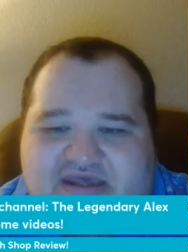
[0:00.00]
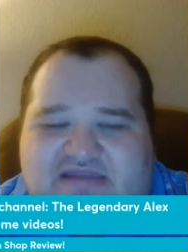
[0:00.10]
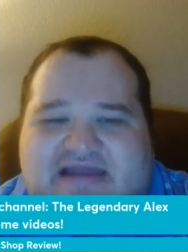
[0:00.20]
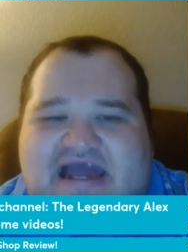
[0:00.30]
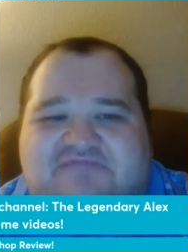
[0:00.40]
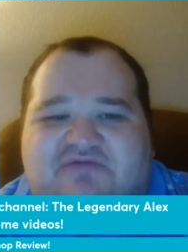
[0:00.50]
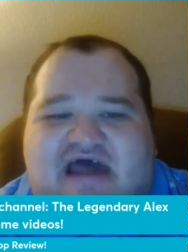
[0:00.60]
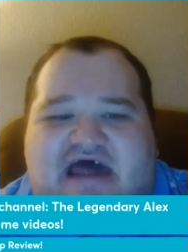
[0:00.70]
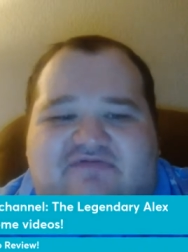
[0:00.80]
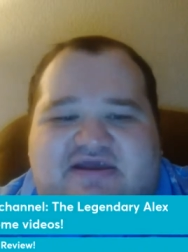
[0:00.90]
Last but
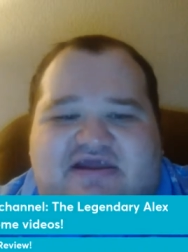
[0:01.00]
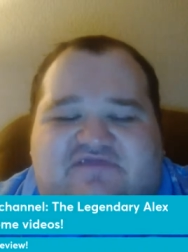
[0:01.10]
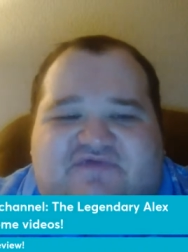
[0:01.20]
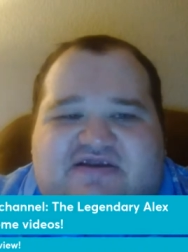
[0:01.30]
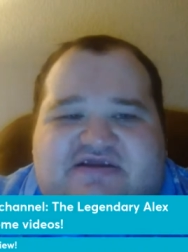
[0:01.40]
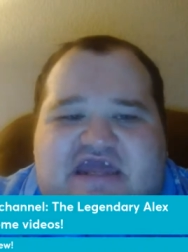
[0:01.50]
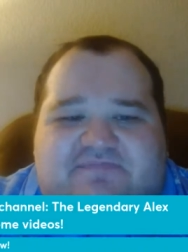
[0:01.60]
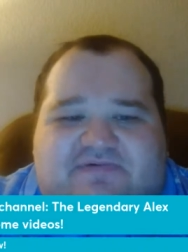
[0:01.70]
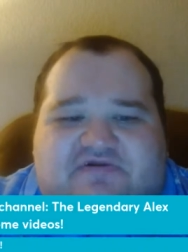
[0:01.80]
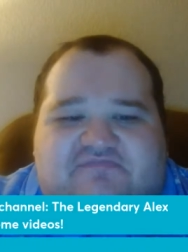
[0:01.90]
not least, Fish
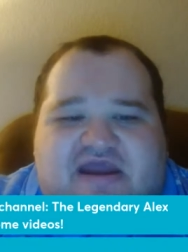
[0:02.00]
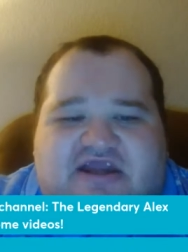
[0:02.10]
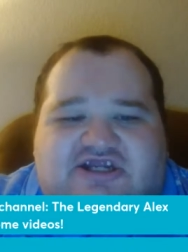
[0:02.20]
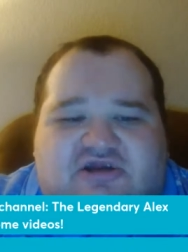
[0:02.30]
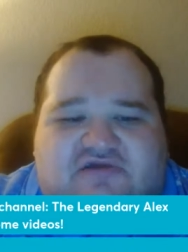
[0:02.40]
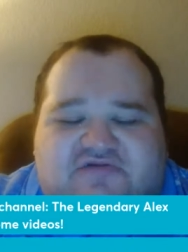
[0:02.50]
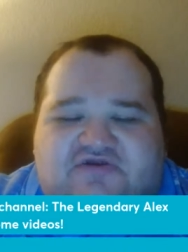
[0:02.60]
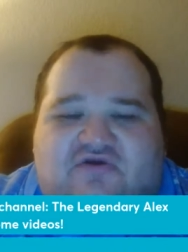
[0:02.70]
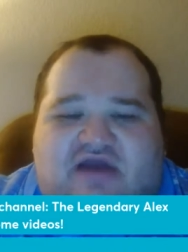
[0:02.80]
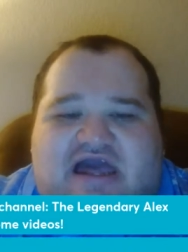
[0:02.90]
Keepers, make sure to
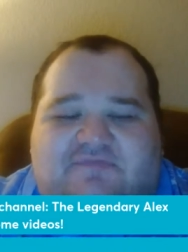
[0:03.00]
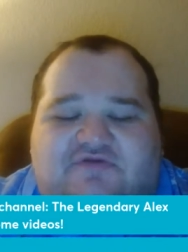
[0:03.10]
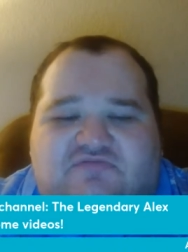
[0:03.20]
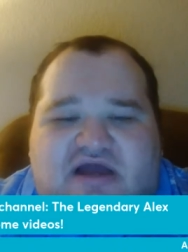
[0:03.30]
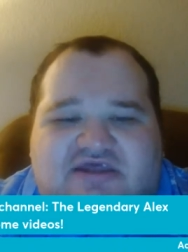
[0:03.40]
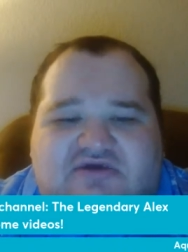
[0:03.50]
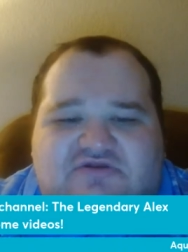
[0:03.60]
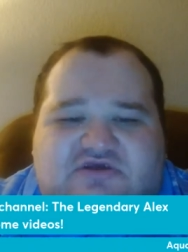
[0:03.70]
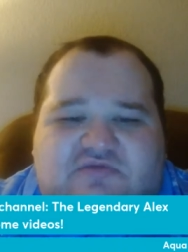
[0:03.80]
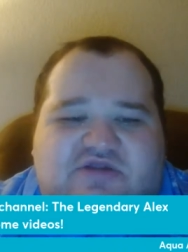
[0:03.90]
subscribe to my
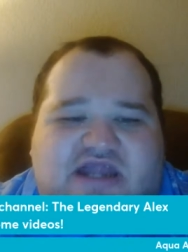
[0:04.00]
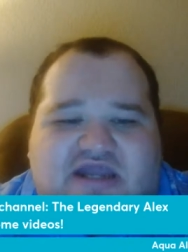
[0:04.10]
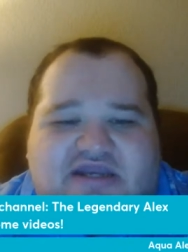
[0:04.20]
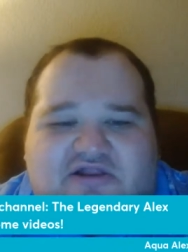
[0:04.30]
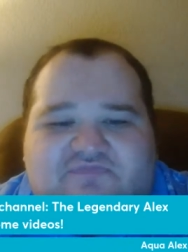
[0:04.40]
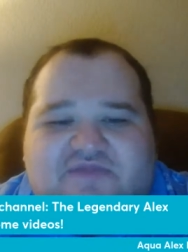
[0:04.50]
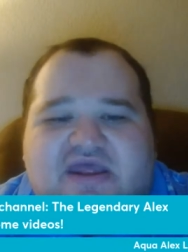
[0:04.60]
YouTube channel,